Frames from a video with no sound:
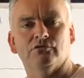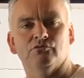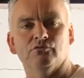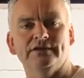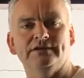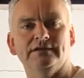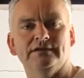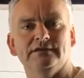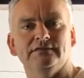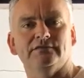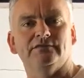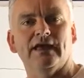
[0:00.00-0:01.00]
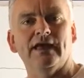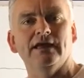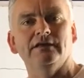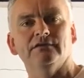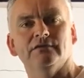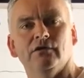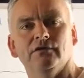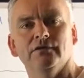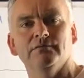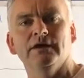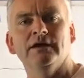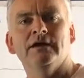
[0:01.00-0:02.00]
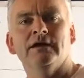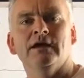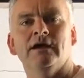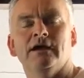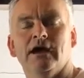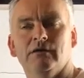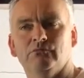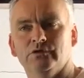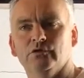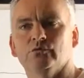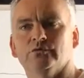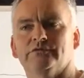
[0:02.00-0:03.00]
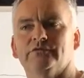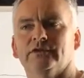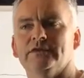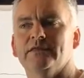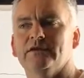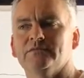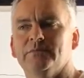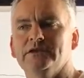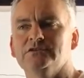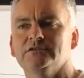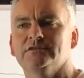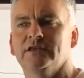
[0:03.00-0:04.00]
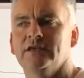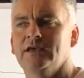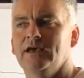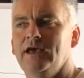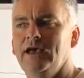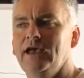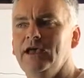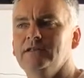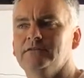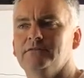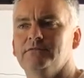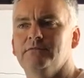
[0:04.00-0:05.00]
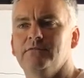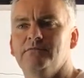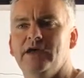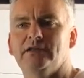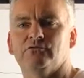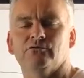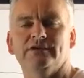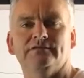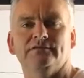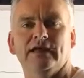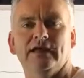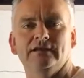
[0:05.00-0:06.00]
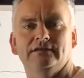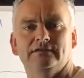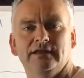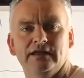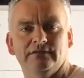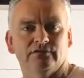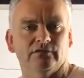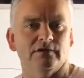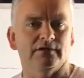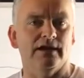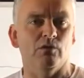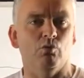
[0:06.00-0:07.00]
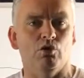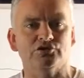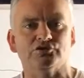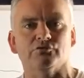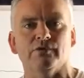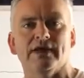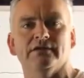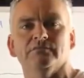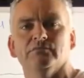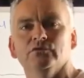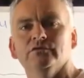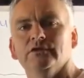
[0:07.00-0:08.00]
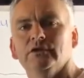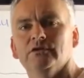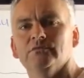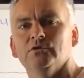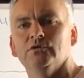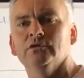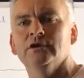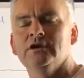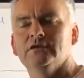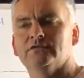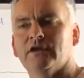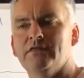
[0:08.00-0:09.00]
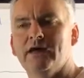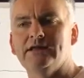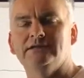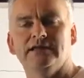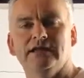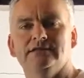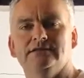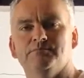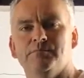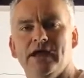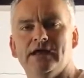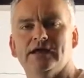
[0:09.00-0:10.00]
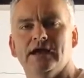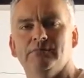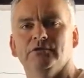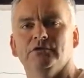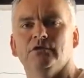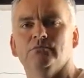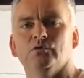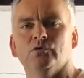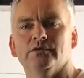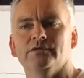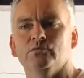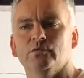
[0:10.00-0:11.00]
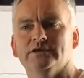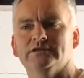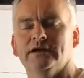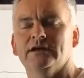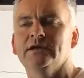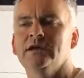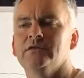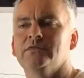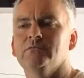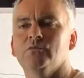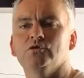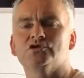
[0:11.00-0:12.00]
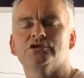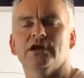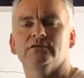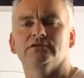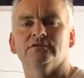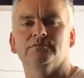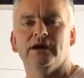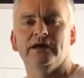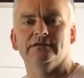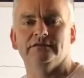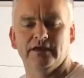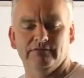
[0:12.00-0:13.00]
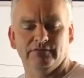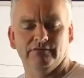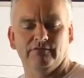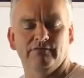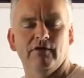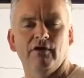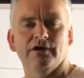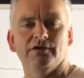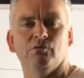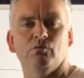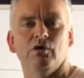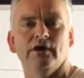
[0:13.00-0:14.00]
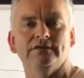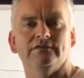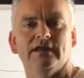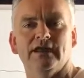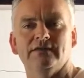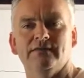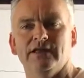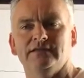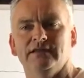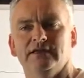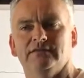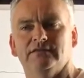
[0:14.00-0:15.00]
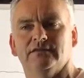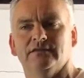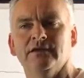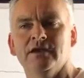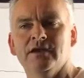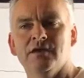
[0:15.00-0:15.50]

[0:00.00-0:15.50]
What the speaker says: gritty sand on them. We all would have seen those beaches, and that gritty sand tends to get washed around and move a lot more, so they tend to bank up a lot more in the winter. The more sheltered bays have the finer white sand, and that tends to